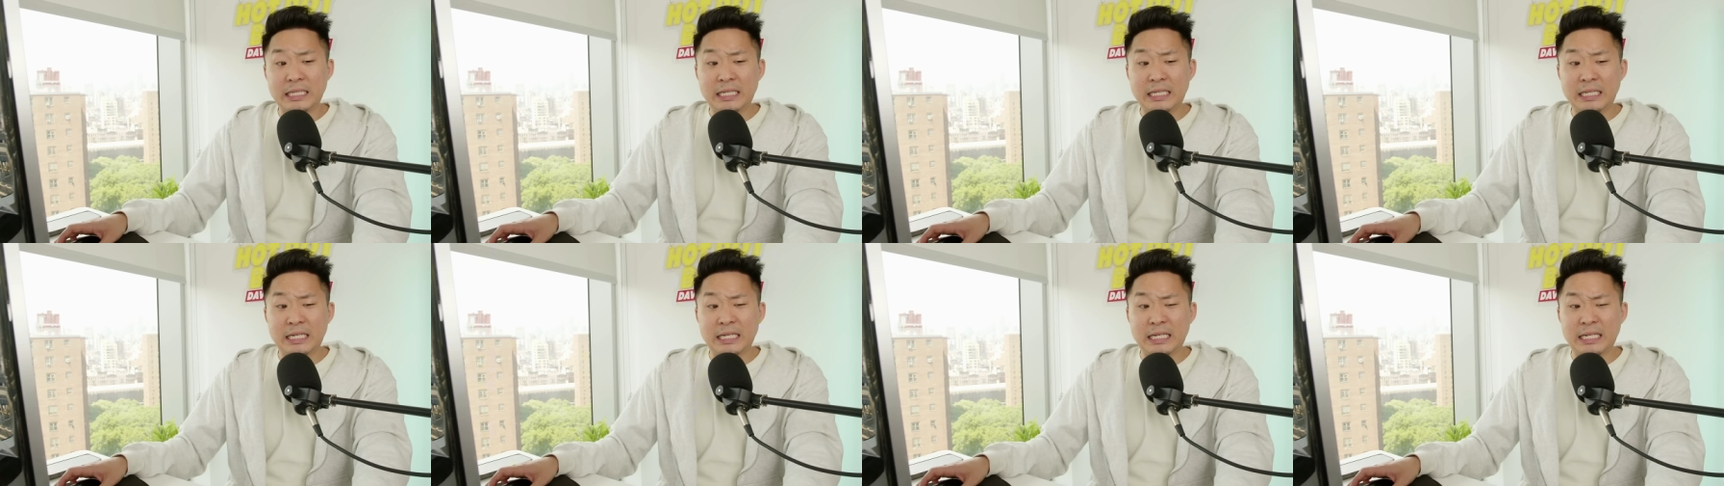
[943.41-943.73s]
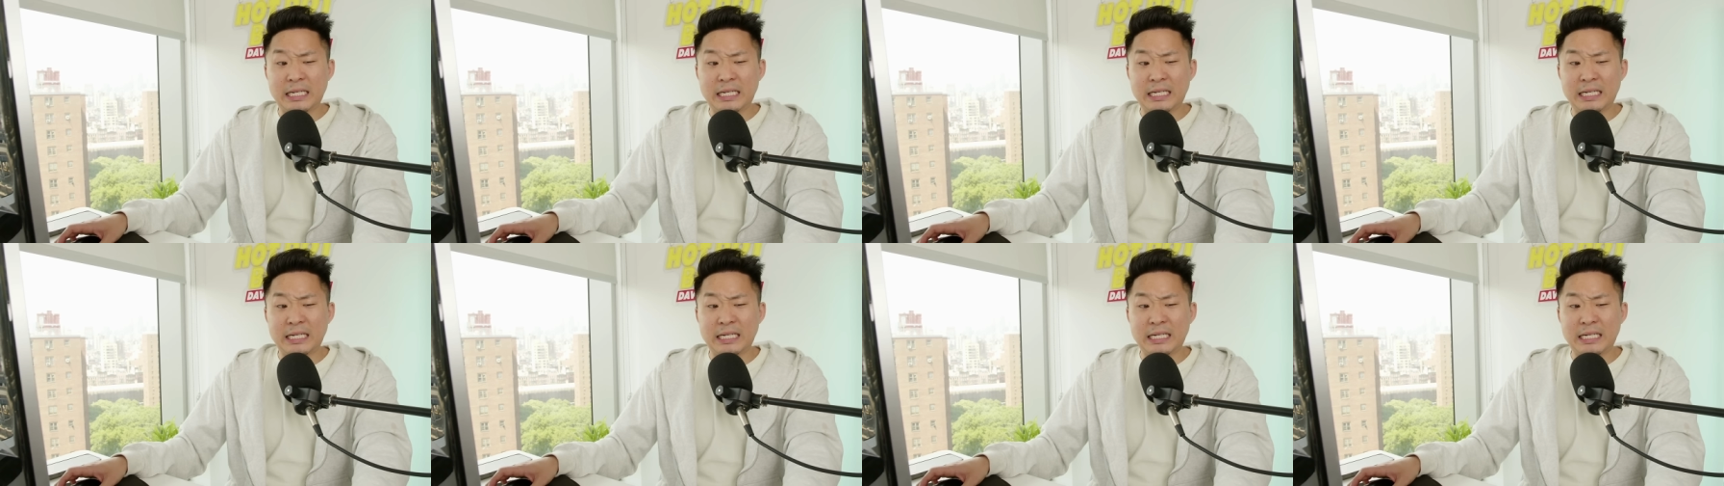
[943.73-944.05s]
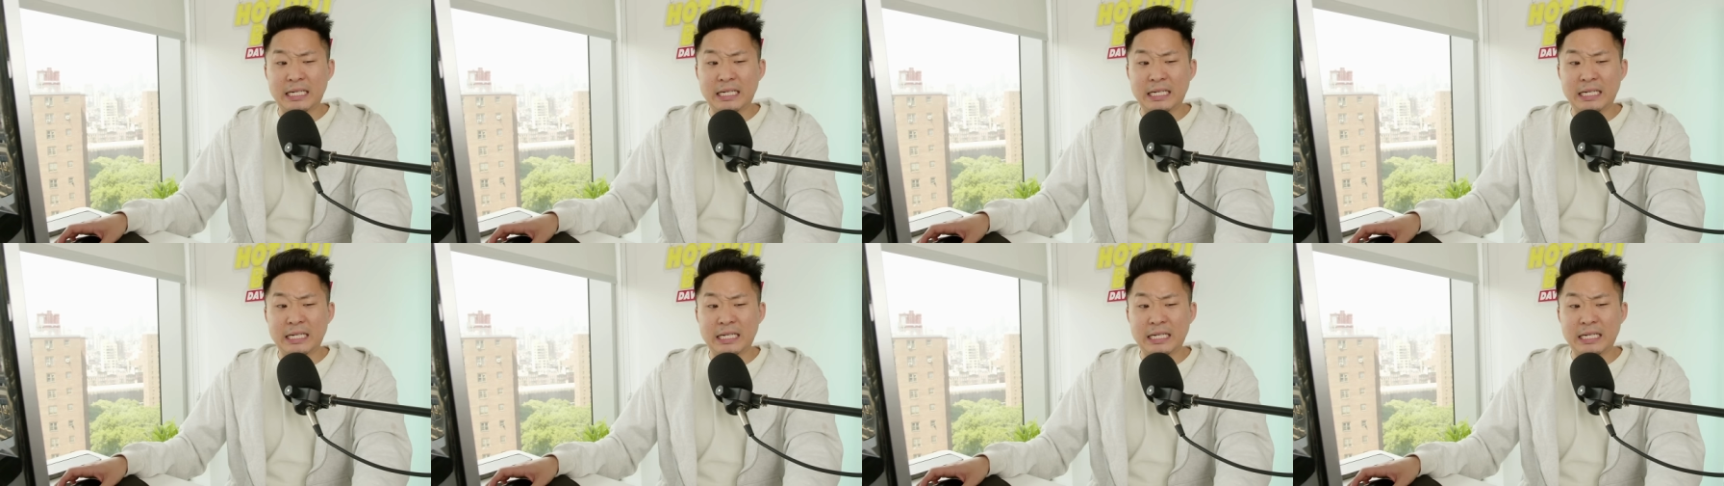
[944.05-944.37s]

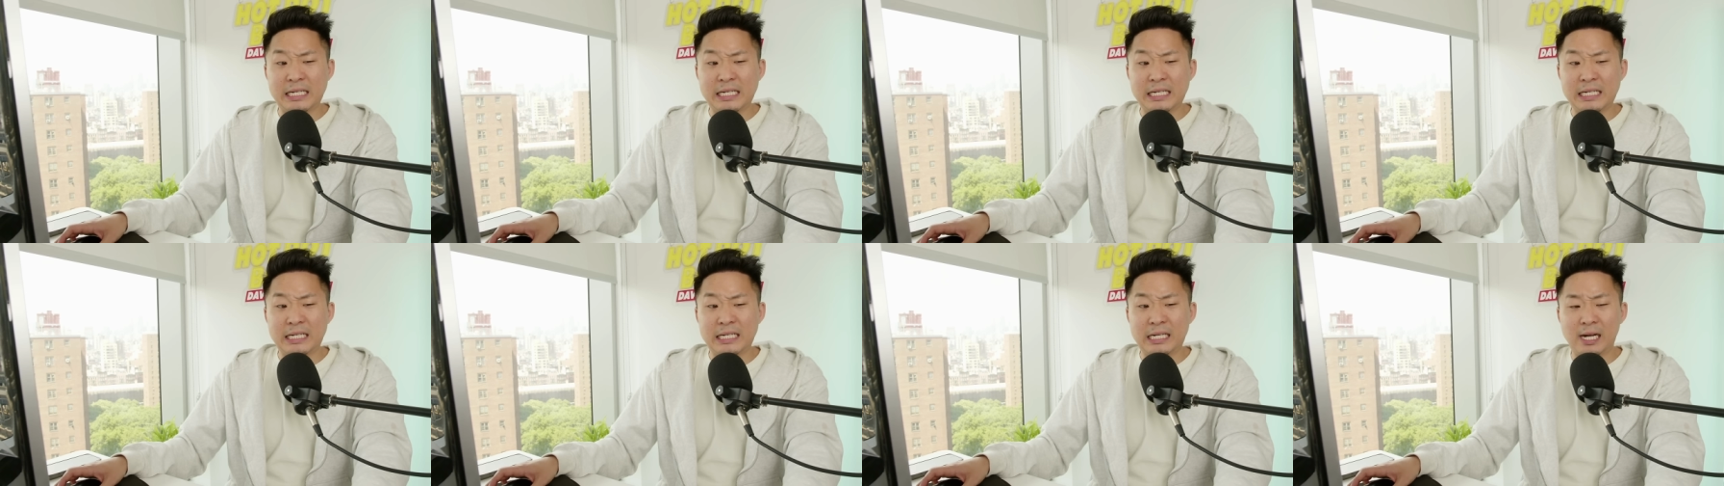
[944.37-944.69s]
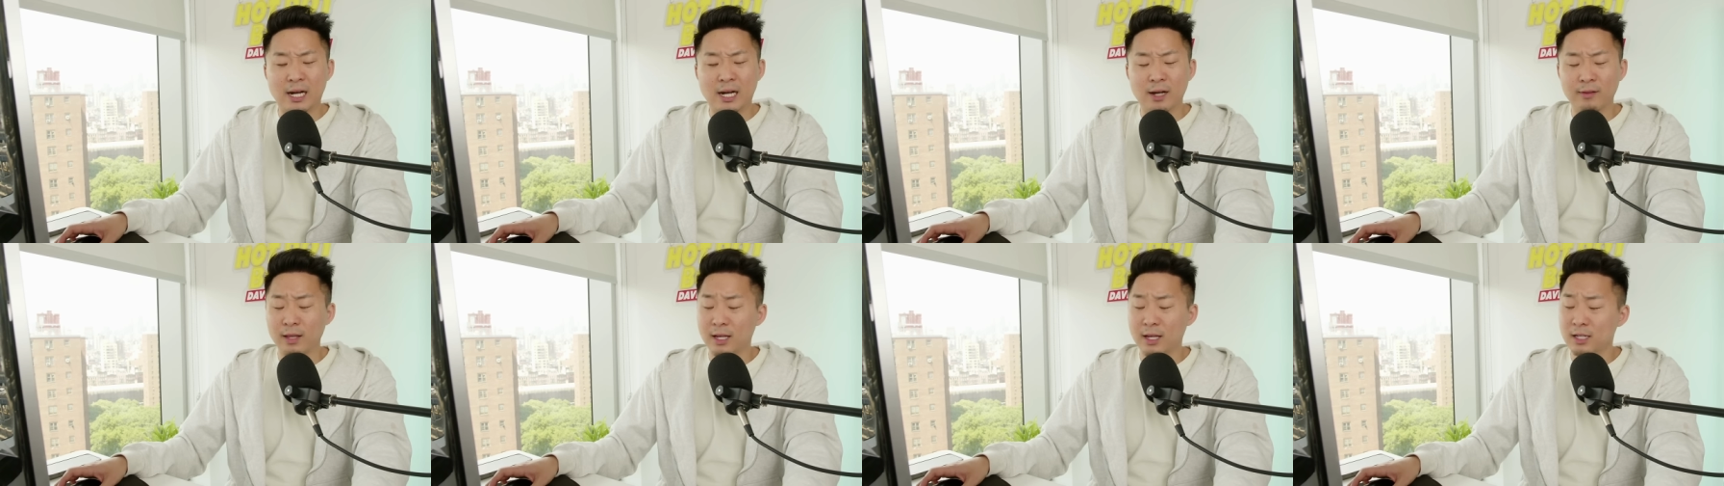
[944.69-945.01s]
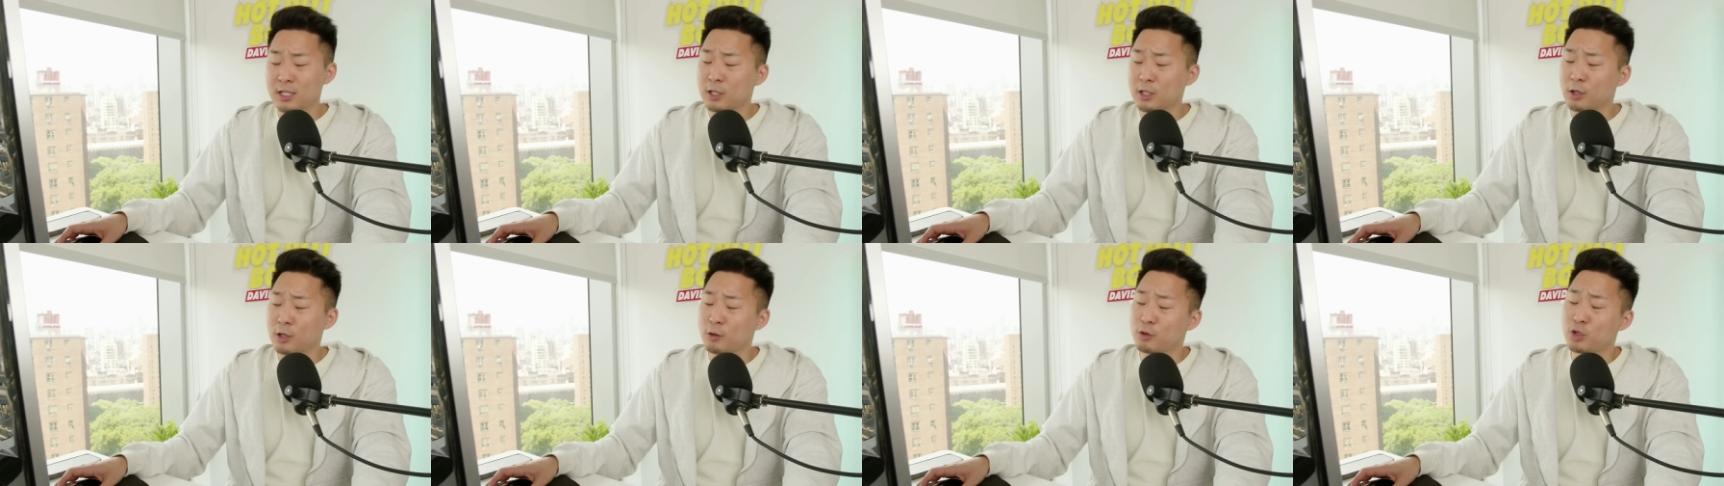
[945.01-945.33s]
Uh,
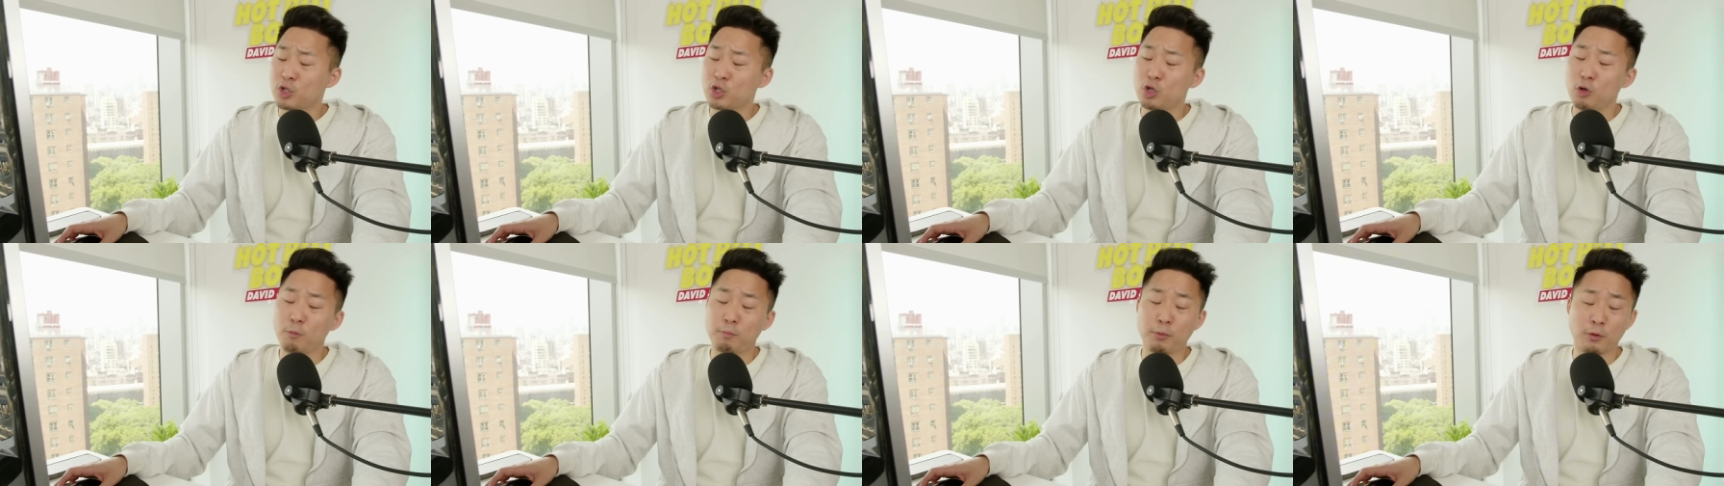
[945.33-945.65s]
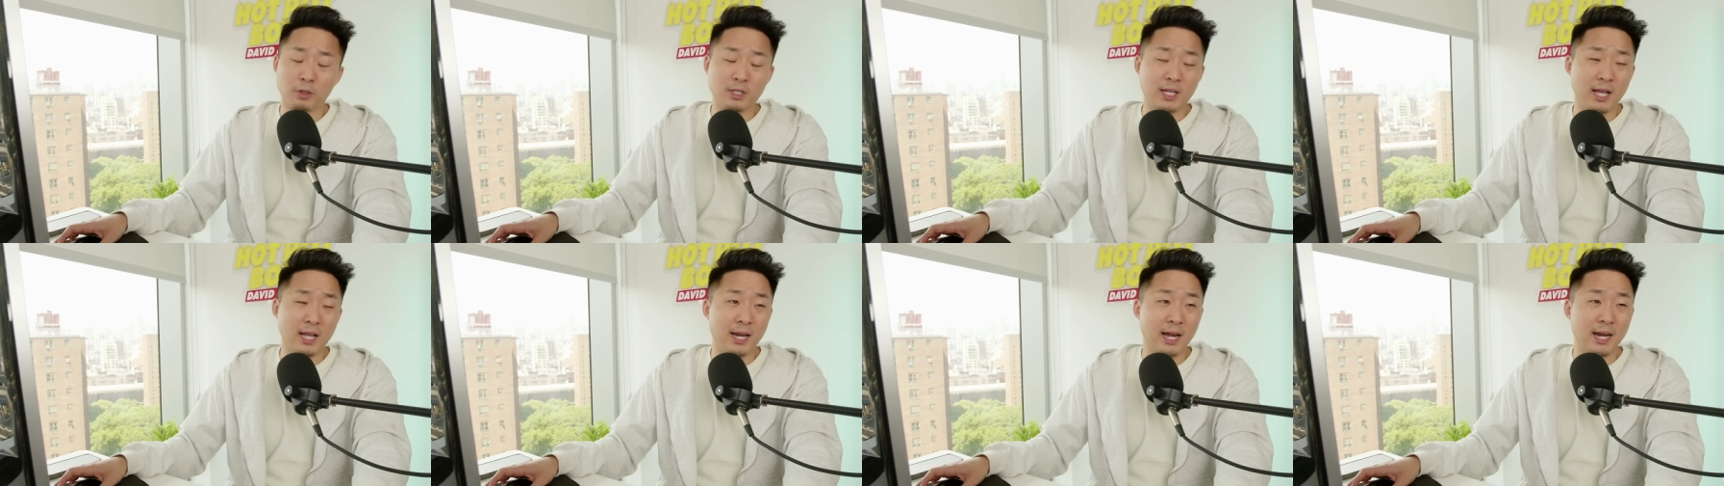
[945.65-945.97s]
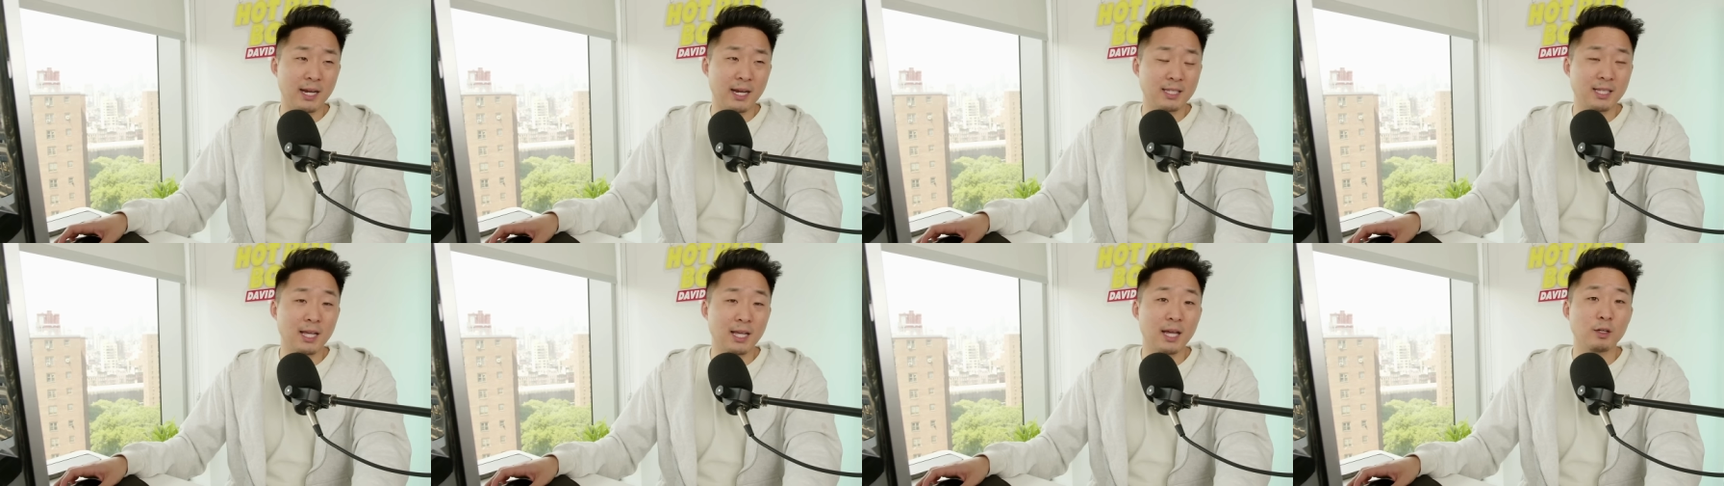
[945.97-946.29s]
unless they're super 10
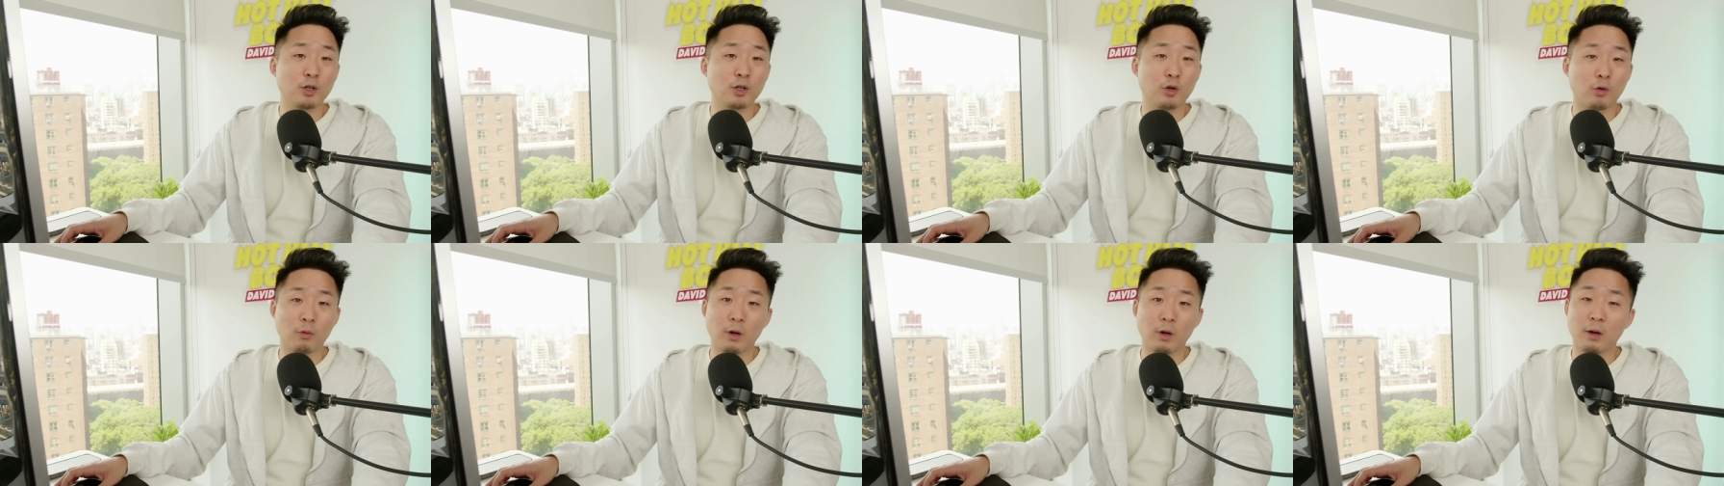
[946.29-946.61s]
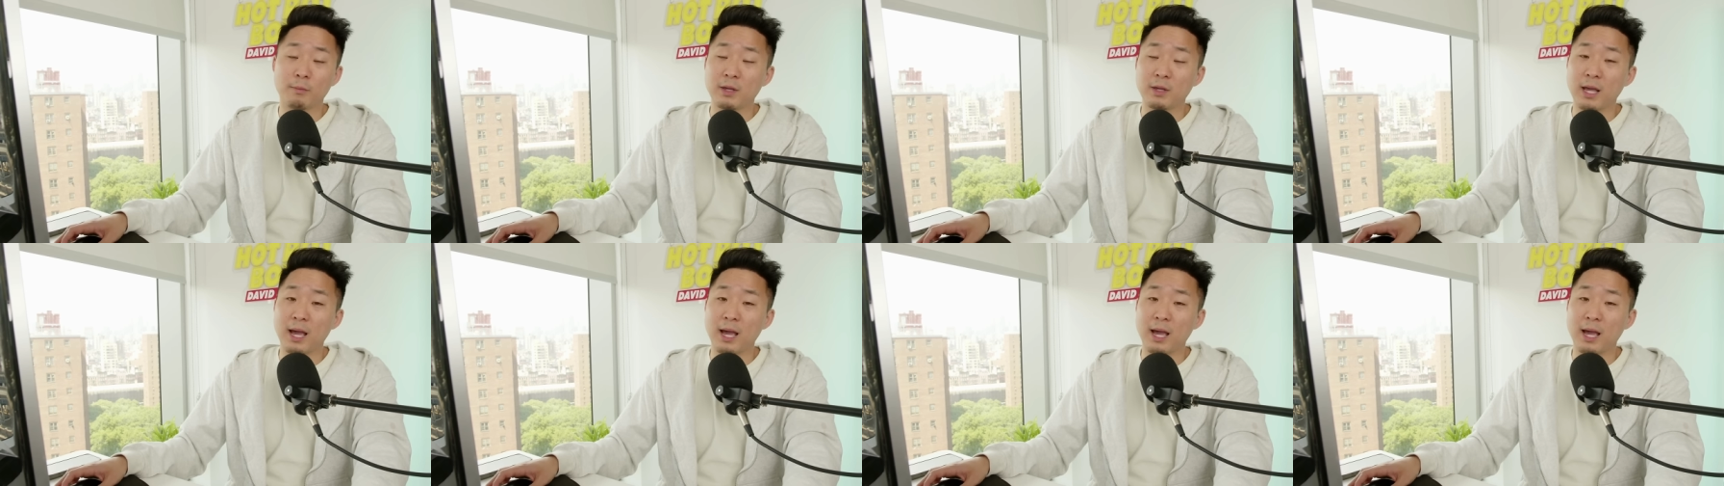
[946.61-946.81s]
out of 10 corrupt,